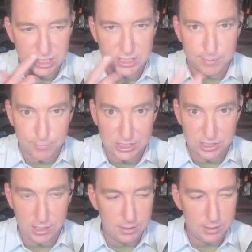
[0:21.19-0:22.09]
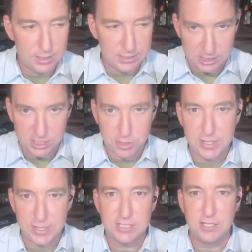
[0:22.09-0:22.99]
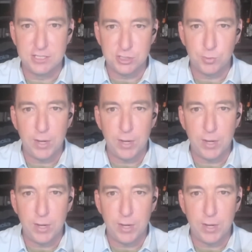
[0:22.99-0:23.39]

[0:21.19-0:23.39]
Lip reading: just the president, it's his three sons as